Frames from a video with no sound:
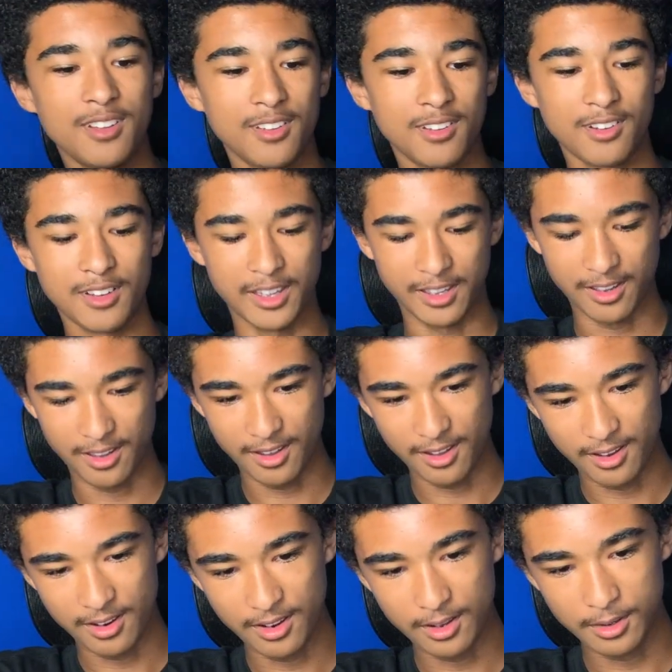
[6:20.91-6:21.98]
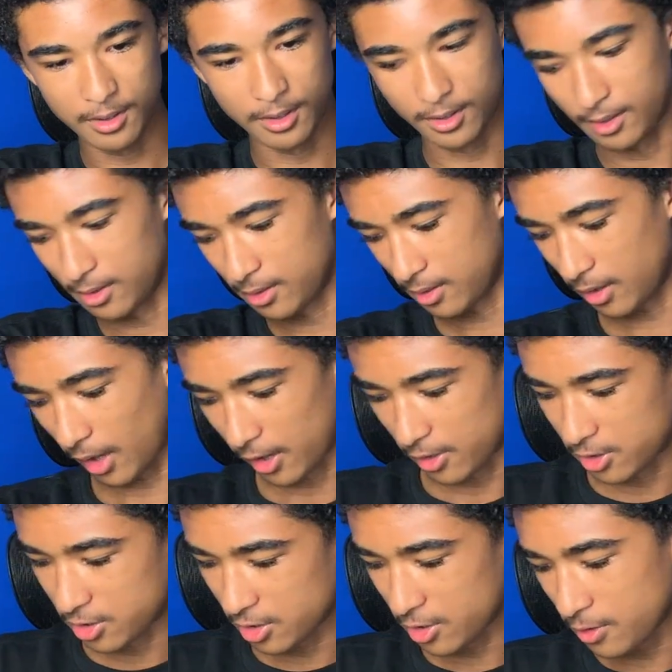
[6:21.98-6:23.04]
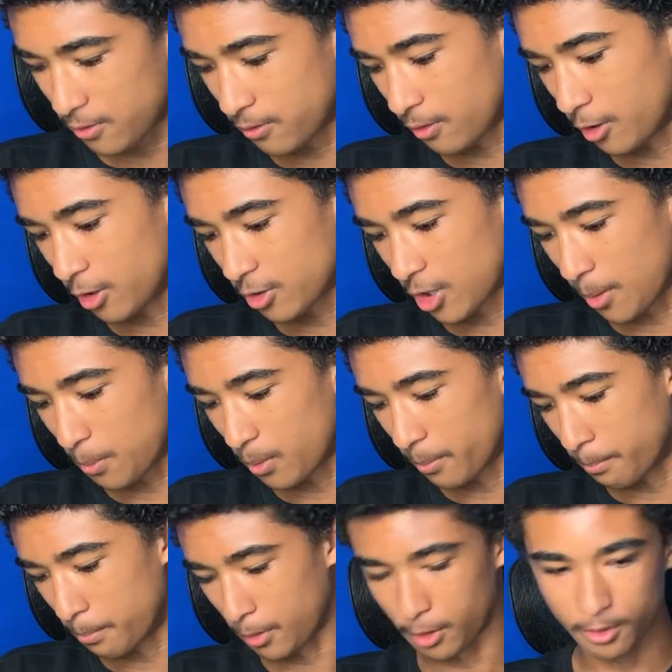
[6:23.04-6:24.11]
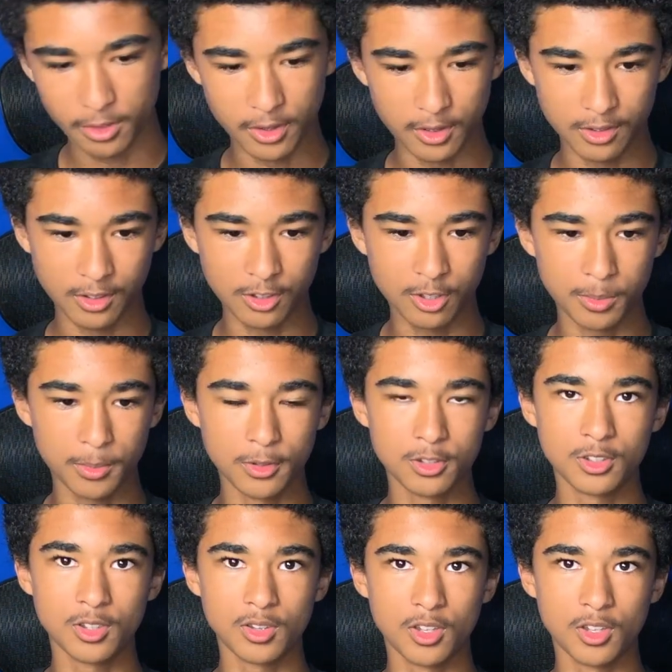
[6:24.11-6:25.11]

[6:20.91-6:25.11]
Wait, I should have looked up what bird this is supposed to,